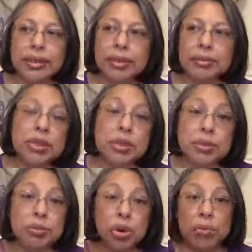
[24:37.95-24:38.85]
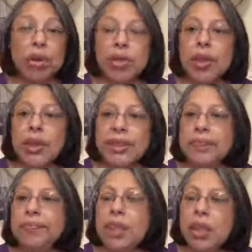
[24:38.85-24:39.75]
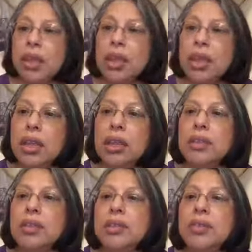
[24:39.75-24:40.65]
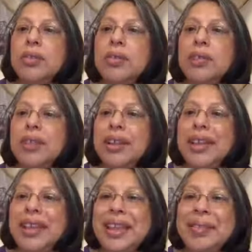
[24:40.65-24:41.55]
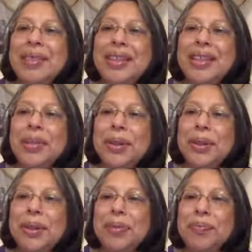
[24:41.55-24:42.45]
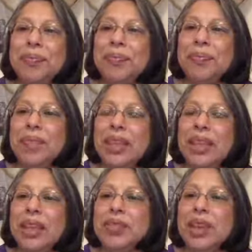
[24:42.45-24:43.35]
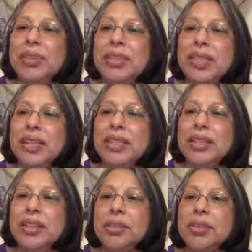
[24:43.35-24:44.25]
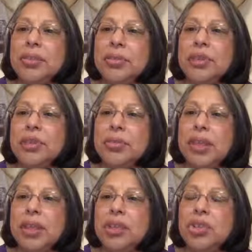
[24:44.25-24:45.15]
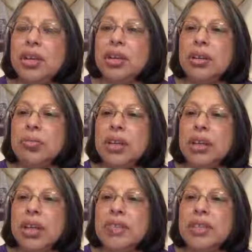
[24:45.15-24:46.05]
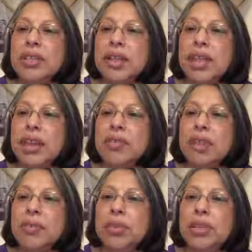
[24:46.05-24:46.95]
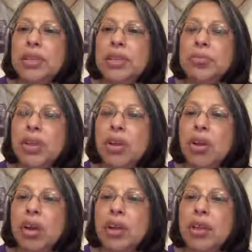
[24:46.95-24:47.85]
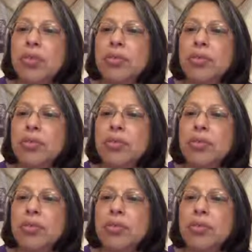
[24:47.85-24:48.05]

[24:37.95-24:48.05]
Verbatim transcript: This is more about you guys. And so, hi, Amy, you're welcome. And Rob is saying it's on the contributors page. Be Live doesn't have the ability to play audio.